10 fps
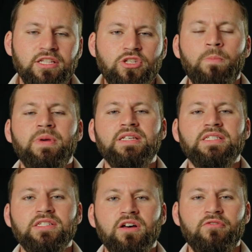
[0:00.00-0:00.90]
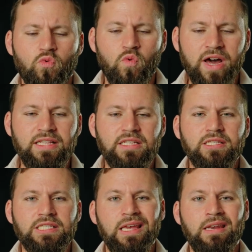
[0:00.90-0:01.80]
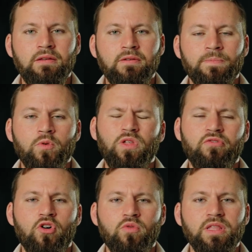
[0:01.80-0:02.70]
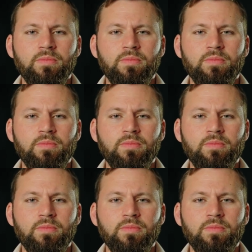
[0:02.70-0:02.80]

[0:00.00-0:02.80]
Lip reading: 2 pieces of white tin with foam in the